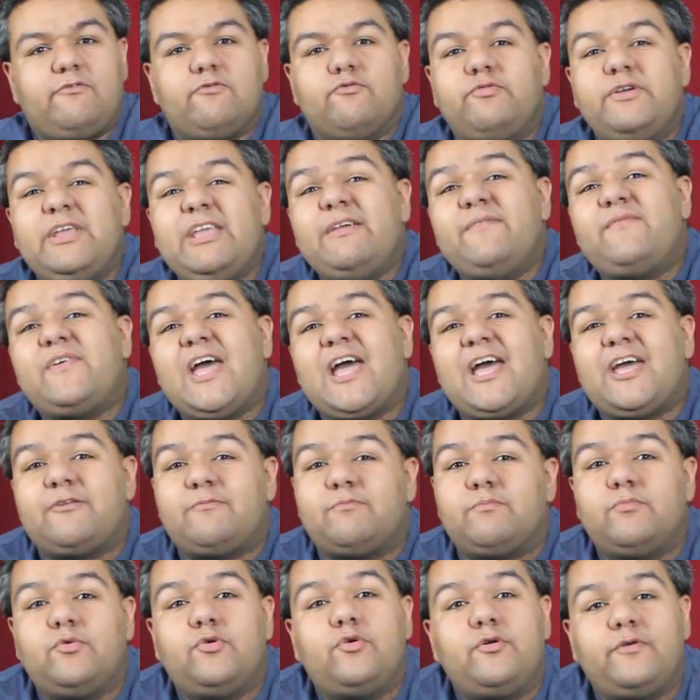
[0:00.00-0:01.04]
We have
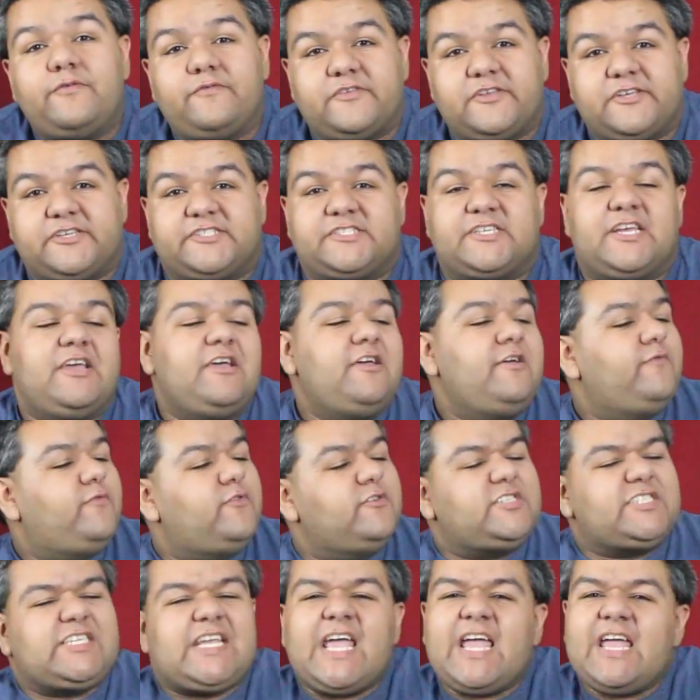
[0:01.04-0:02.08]
had movies
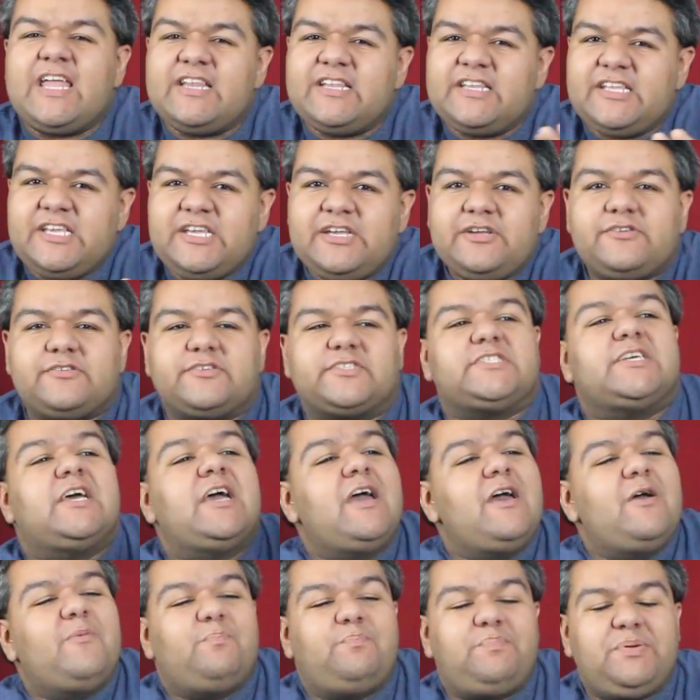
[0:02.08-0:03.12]
for 10 years
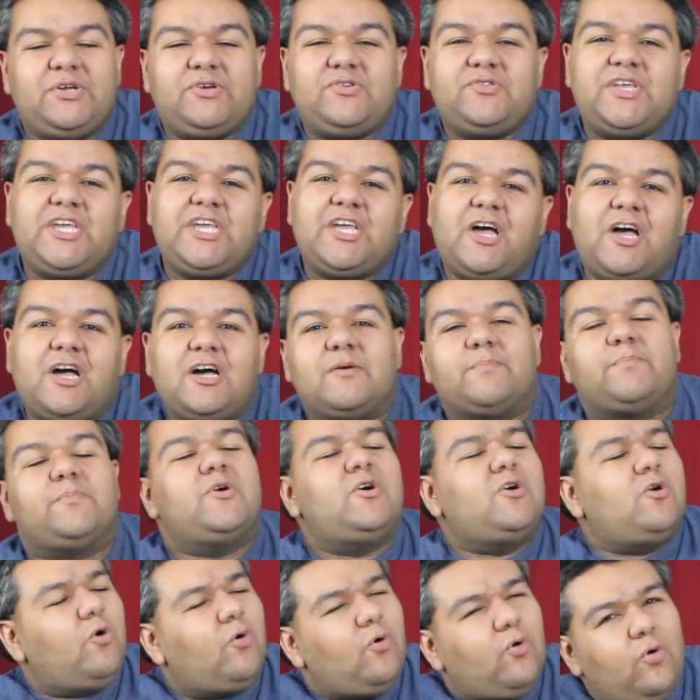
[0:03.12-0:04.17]
building up
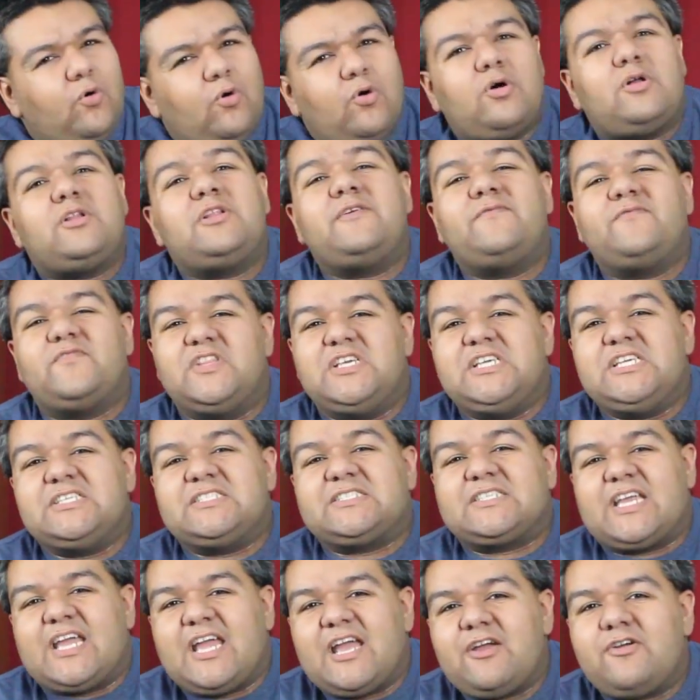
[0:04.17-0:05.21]
all of
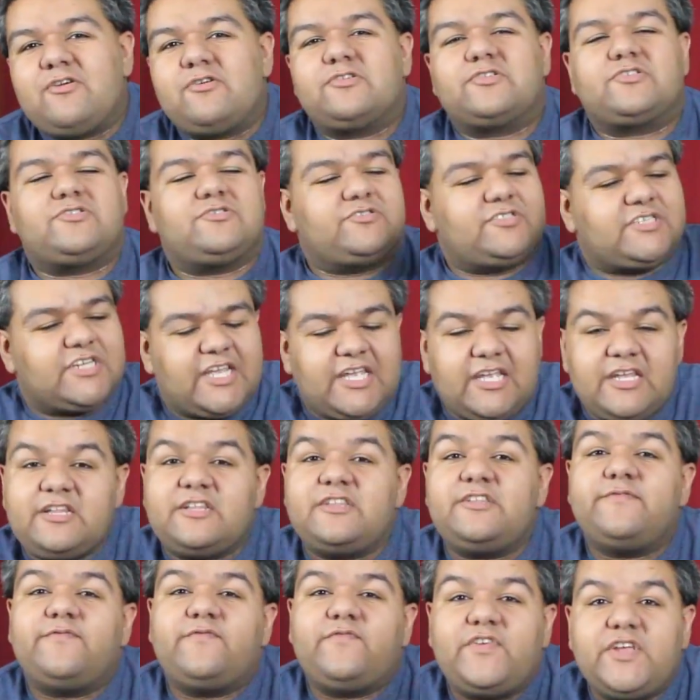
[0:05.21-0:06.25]
these characters
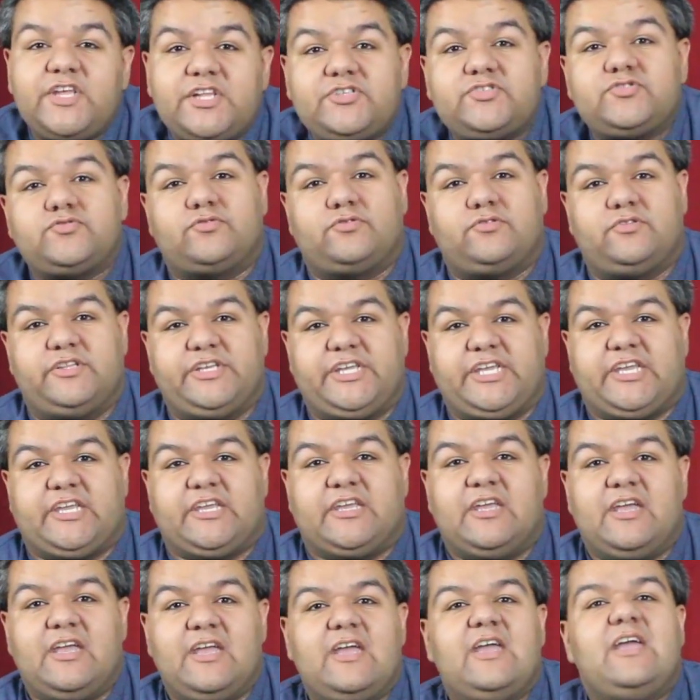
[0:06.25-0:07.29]
individually,
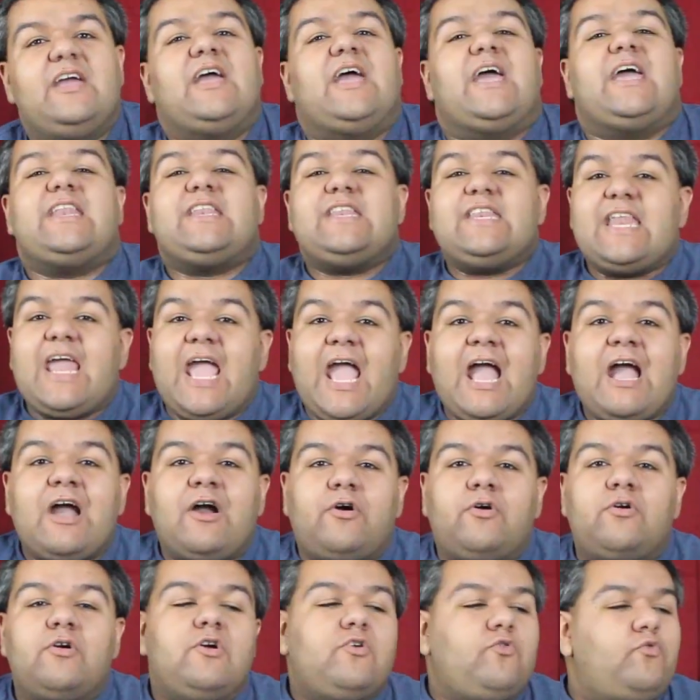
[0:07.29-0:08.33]
and
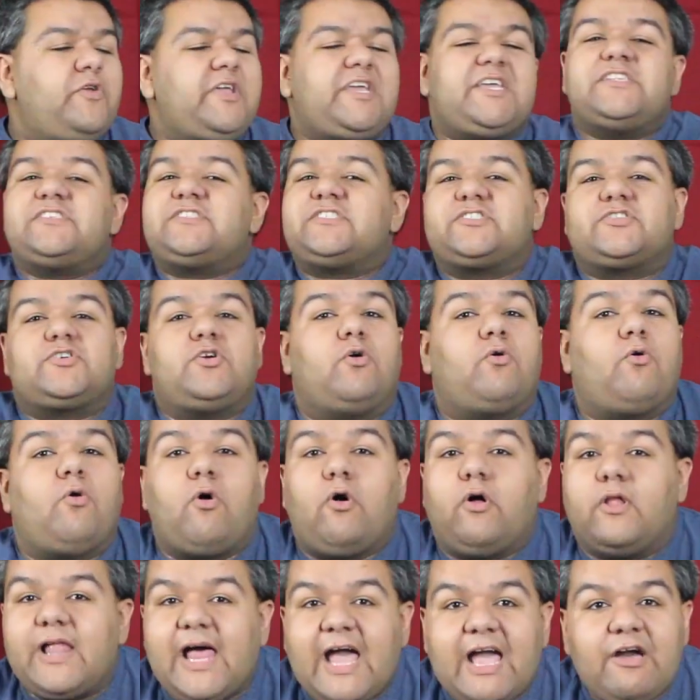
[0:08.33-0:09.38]
now we can just go
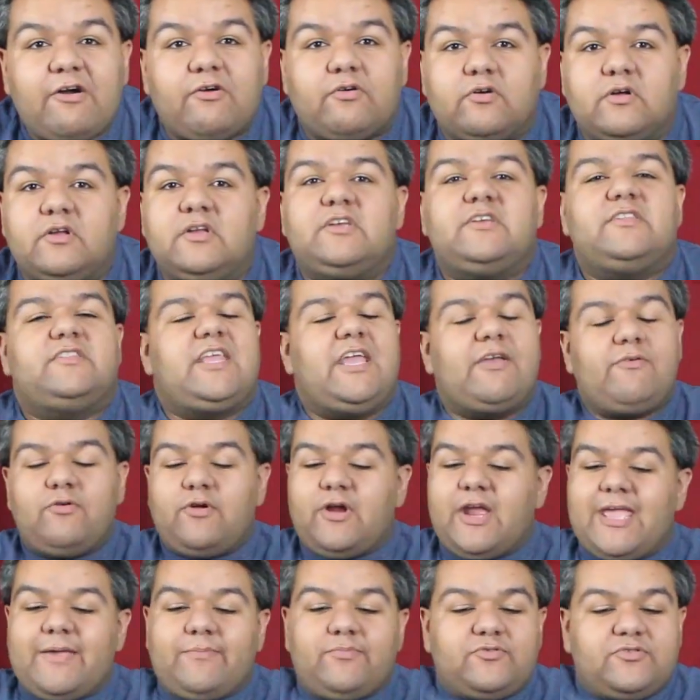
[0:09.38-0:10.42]
all out. They
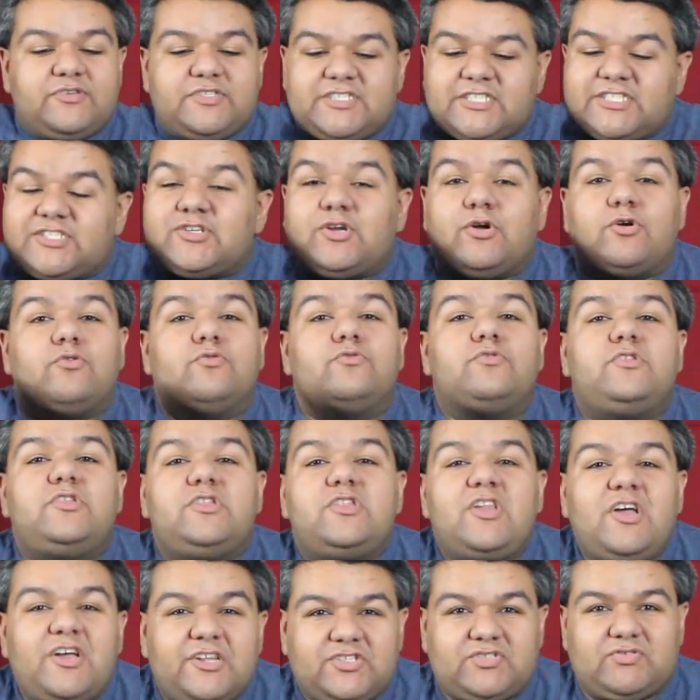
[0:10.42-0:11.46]
were able to just go
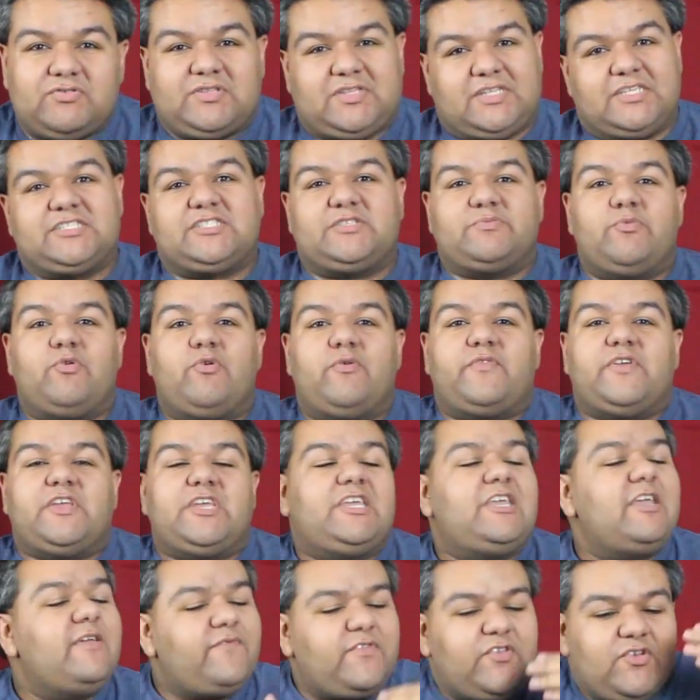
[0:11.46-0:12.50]
nuts with this movie,
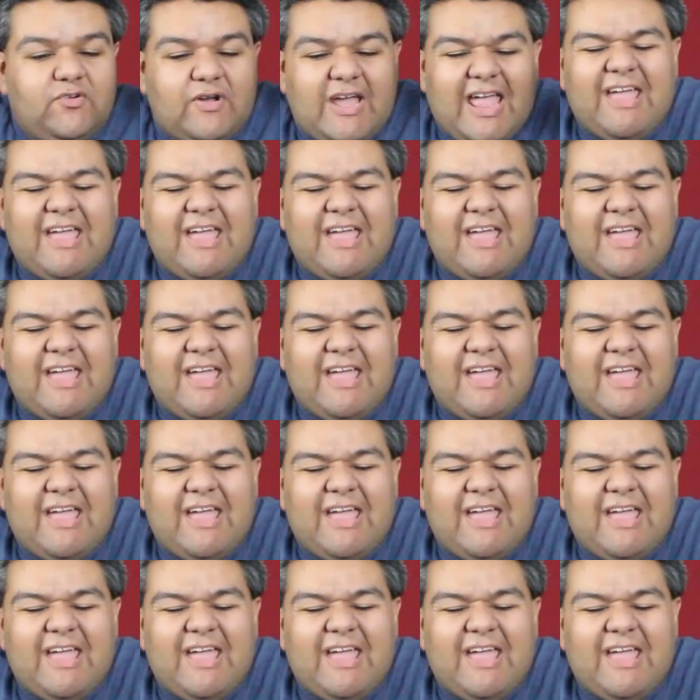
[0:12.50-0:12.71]
give you